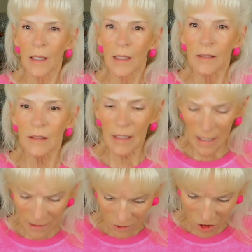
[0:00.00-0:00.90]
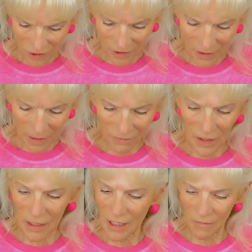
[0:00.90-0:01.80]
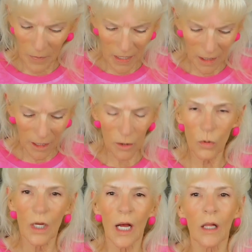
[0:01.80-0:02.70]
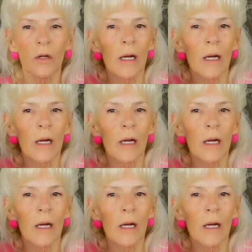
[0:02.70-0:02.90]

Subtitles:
See, it's just enough to give me a little color.